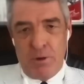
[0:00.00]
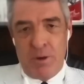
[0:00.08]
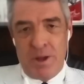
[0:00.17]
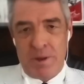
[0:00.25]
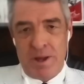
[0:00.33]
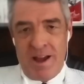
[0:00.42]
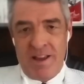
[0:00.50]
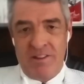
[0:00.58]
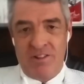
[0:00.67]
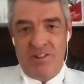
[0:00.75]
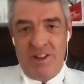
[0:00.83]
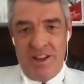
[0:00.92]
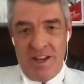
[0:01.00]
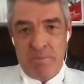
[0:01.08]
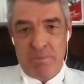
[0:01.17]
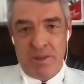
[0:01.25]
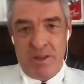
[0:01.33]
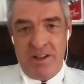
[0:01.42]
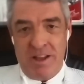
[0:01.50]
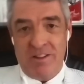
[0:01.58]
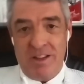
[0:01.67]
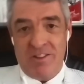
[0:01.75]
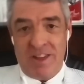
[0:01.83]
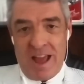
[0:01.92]
Bruno Guimarães in him, and
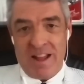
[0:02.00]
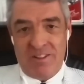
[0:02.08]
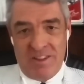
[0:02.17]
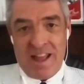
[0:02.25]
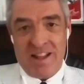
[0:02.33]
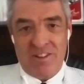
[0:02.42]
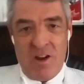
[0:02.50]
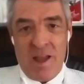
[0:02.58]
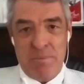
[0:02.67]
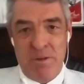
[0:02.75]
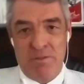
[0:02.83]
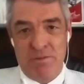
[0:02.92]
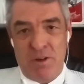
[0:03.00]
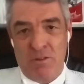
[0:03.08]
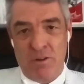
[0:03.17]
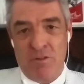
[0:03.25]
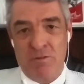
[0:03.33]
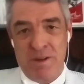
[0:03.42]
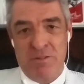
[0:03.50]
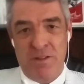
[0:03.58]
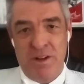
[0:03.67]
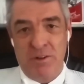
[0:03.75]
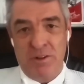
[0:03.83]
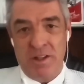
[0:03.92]
he's that type of
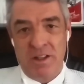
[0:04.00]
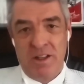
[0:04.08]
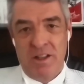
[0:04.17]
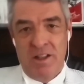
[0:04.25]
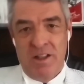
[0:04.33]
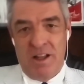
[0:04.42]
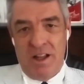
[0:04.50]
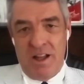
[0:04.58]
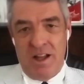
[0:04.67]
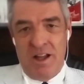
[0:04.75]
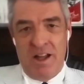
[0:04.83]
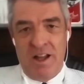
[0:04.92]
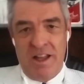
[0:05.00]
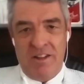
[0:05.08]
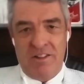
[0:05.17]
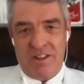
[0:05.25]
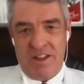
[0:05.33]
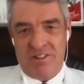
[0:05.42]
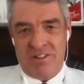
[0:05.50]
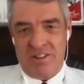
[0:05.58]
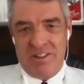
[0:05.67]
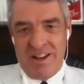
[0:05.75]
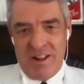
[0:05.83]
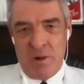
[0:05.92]
midfielder.
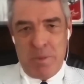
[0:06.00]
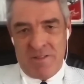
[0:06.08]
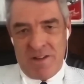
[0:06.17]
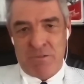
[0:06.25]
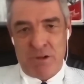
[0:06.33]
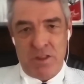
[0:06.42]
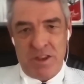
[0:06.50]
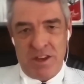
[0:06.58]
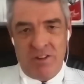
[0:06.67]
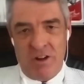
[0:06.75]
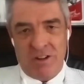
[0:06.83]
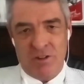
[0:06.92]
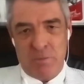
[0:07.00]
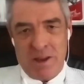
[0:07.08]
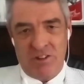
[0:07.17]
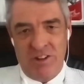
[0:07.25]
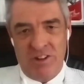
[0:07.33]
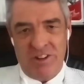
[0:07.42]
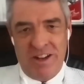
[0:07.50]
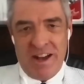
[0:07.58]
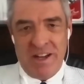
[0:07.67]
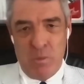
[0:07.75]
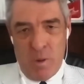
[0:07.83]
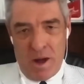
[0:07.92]
He's a little bit of everything. He's not a specialist in
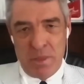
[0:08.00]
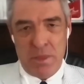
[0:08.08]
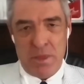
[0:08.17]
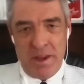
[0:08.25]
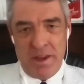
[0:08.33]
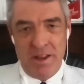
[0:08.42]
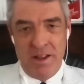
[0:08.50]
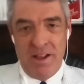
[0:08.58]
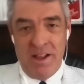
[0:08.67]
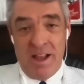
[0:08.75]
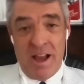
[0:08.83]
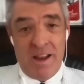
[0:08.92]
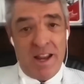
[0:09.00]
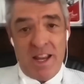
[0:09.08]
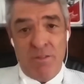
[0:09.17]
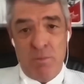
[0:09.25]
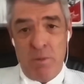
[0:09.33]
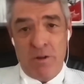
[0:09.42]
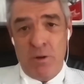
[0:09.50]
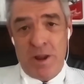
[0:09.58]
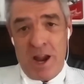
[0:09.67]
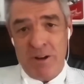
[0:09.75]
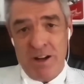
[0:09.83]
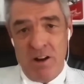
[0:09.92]
any one thing, and that gives Michael
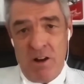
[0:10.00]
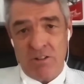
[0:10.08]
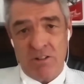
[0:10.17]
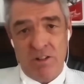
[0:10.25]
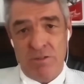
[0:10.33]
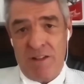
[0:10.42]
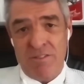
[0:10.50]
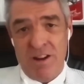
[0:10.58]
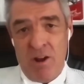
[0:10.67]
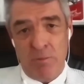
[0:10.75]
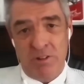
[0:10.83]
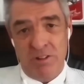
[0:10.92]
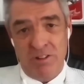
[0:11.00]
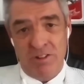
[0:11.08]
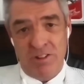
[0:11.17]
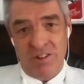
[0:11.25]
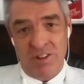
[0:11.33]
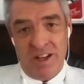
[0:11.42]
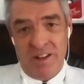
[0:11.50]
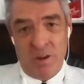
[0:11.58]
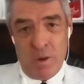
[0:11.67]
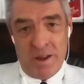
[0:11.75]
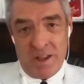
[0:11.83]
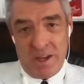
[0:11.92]
Carrick lots of lovely options, doesn't it, in
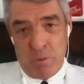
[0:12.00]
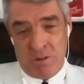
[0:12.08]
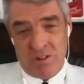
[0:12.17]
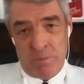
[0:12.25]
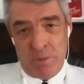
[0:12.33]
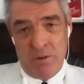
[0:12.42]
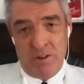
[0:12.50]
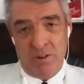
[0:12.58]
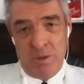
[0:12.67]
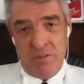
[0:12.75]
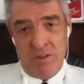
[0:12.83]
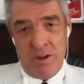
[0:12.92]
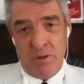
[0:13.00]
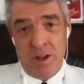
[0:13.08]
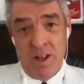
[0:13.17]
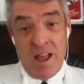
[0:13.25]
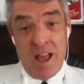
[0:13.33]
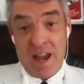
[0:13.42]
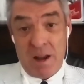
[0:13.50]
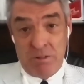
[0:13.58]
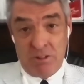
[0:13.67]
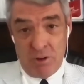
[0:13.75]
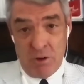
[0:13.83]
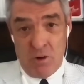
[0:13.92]
the way that he wants to build his midfield. And
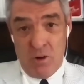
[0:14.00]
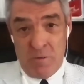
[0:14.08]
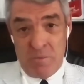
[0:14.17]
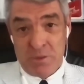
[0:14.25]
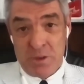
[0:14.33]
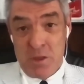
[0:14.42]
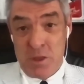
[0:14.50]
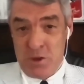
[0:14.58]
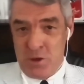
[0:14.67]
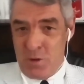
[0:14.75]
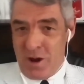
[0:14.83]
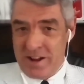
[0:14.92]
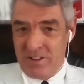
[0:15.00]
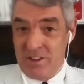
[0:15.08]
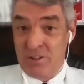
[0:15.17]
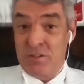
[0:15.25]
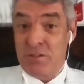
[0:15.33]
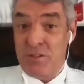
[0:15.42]
I'm sure that United's